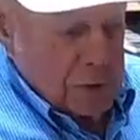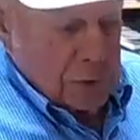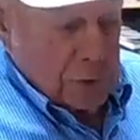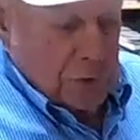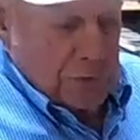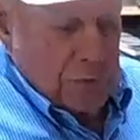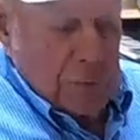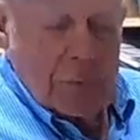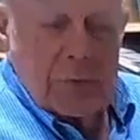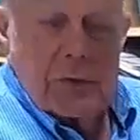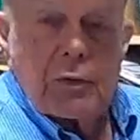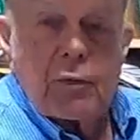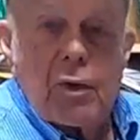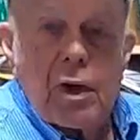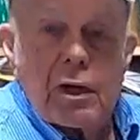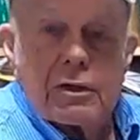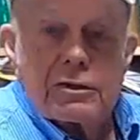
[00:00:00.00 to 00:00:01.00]
So if you put
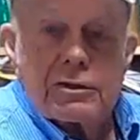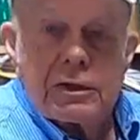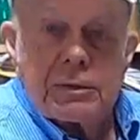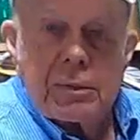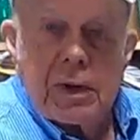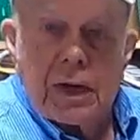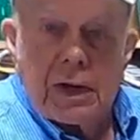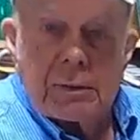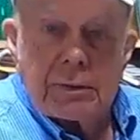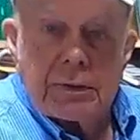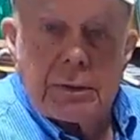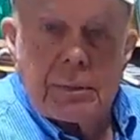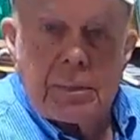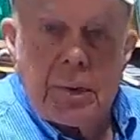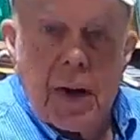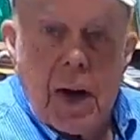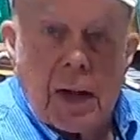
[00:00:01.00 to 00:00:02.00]
rocks in the bottom of the
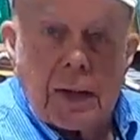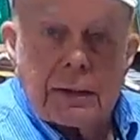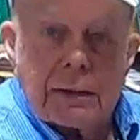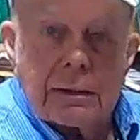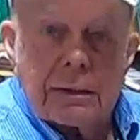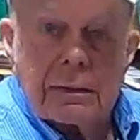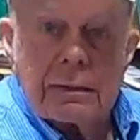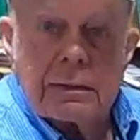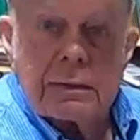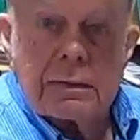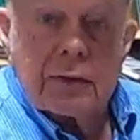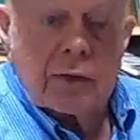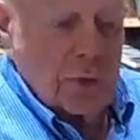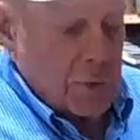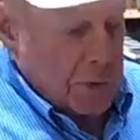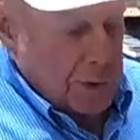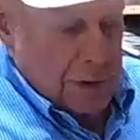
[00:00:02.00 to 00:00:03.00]
pot
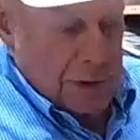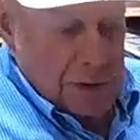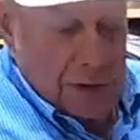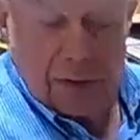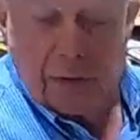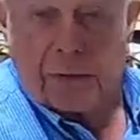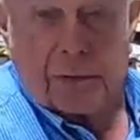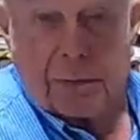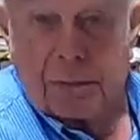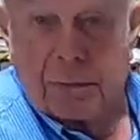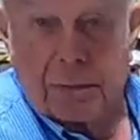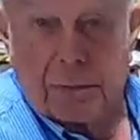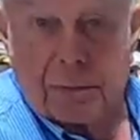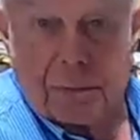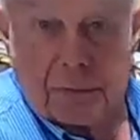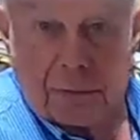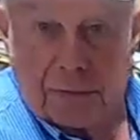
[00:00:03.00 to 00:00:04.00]
or any other
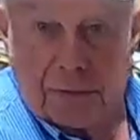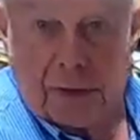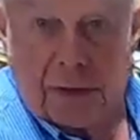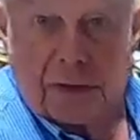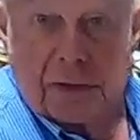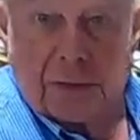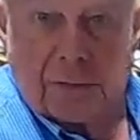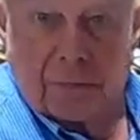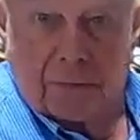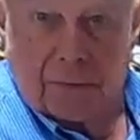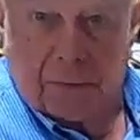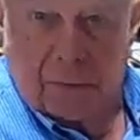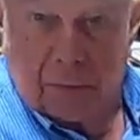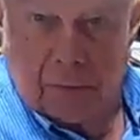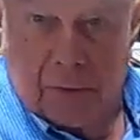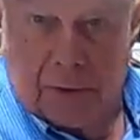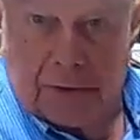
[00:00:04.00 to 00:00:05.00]
thing
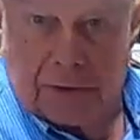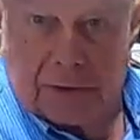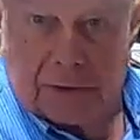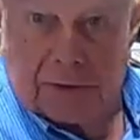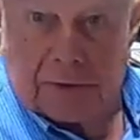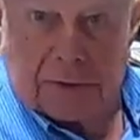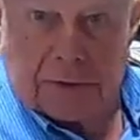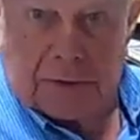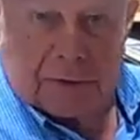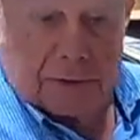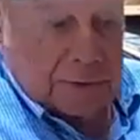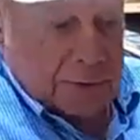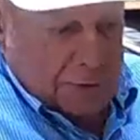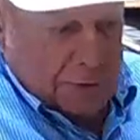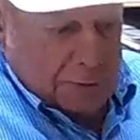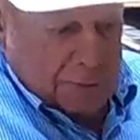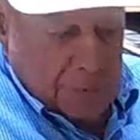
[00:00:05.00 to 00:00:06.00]
that raises
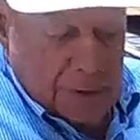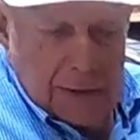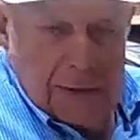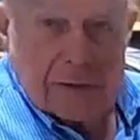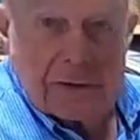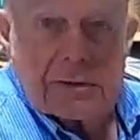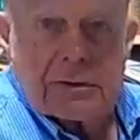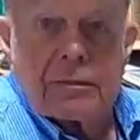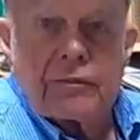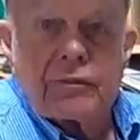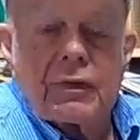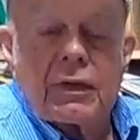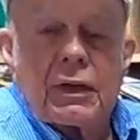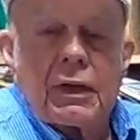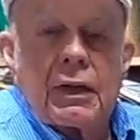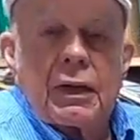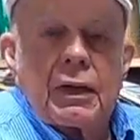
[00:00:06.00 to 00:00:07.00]
this base,
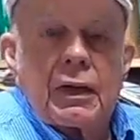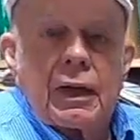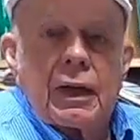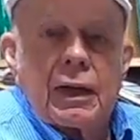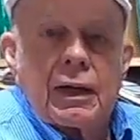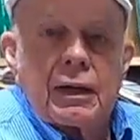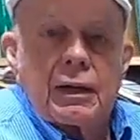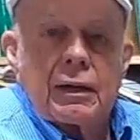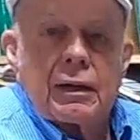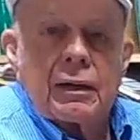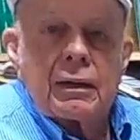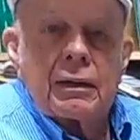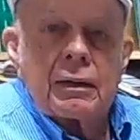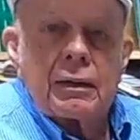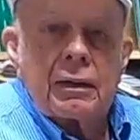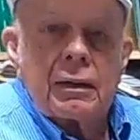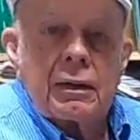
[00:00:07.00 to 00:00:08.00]
and
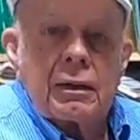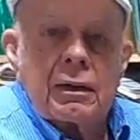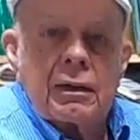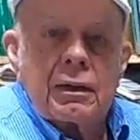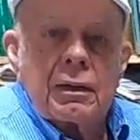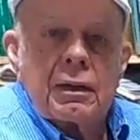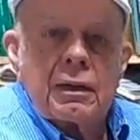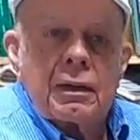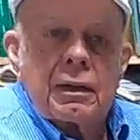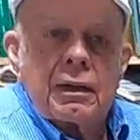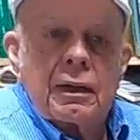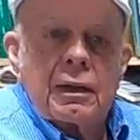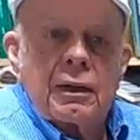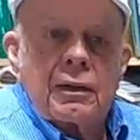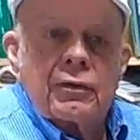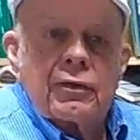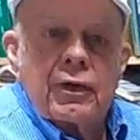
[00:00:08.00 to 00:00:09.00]

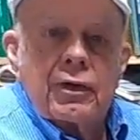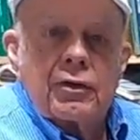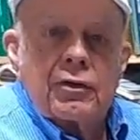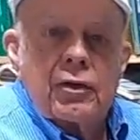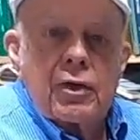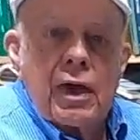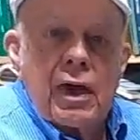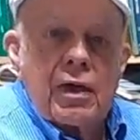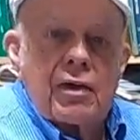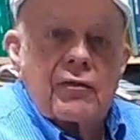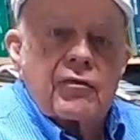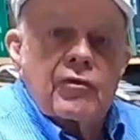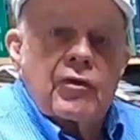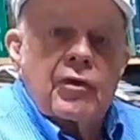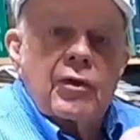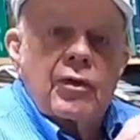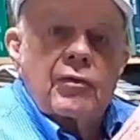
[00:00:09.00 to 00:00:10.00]
then you have
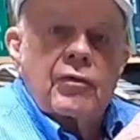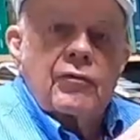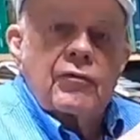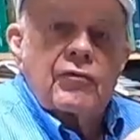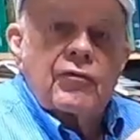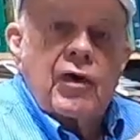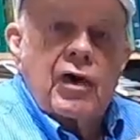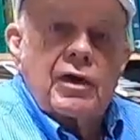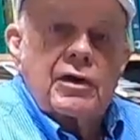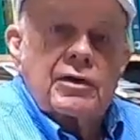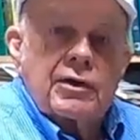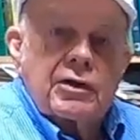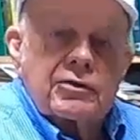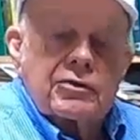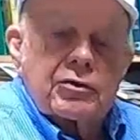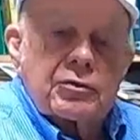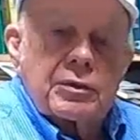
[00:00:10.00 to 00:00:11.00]
fine
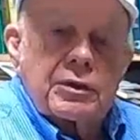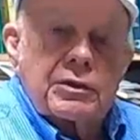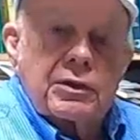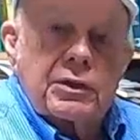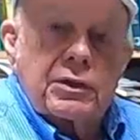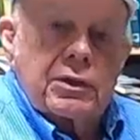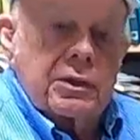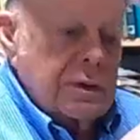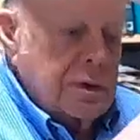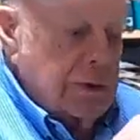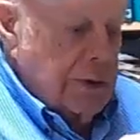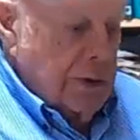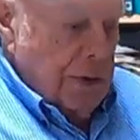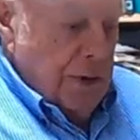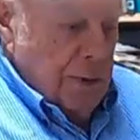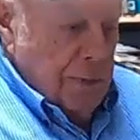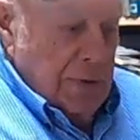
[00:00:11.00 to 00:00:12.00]
textured material
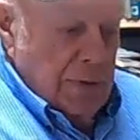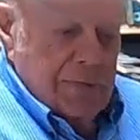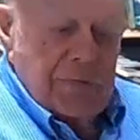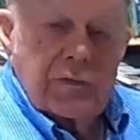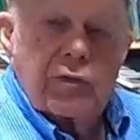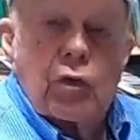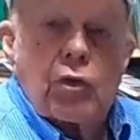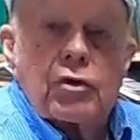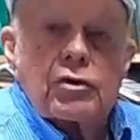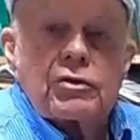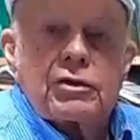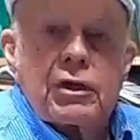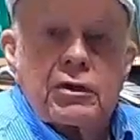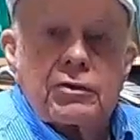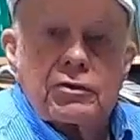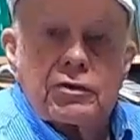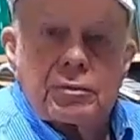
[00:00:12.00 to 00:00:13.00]
above the coarse
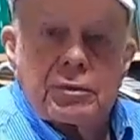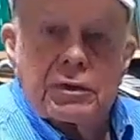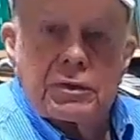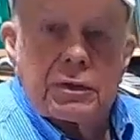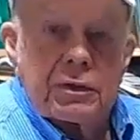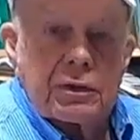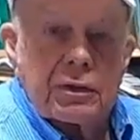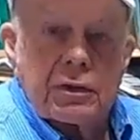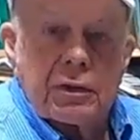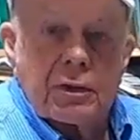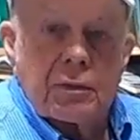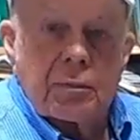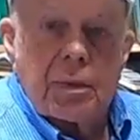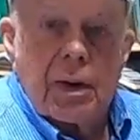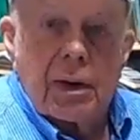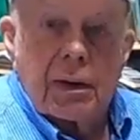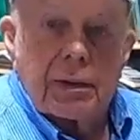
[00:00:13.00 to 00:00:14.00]
textured material at
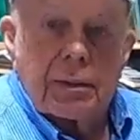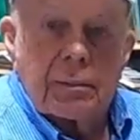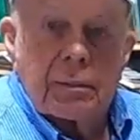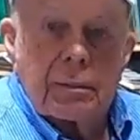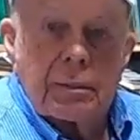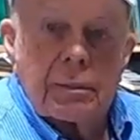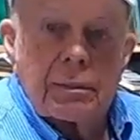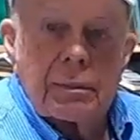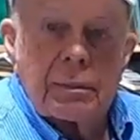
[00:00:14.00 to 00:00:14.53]
the bottom